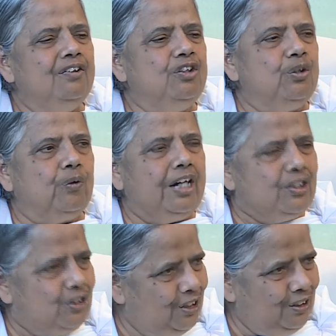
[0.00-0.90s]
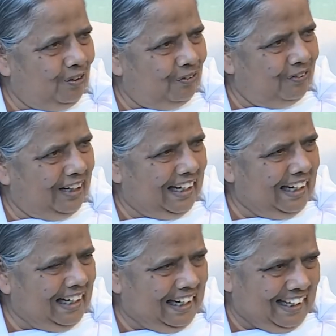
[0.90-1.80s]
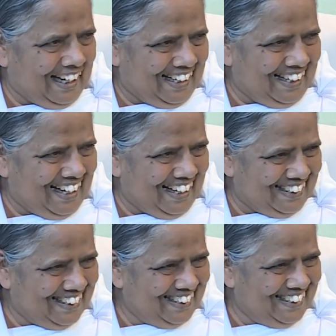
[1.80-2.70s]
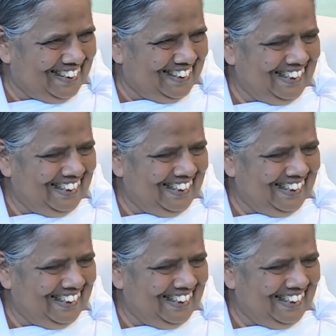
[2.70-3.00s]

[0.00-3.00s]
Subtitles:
duration of healing get less,